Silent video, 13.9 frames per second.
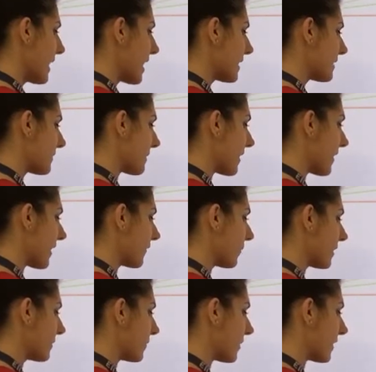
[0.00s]
And then maybe I'll have
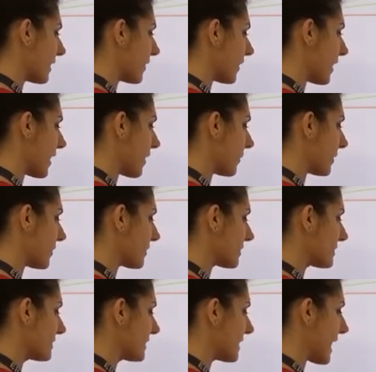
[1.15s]
one more area where you
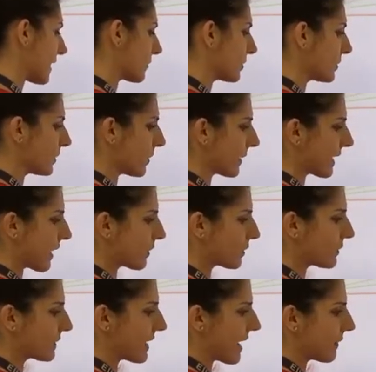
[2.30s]
can see that root going out
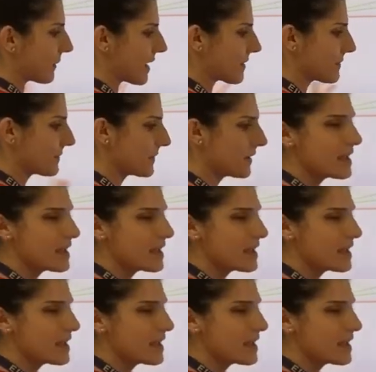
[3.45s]
over that way.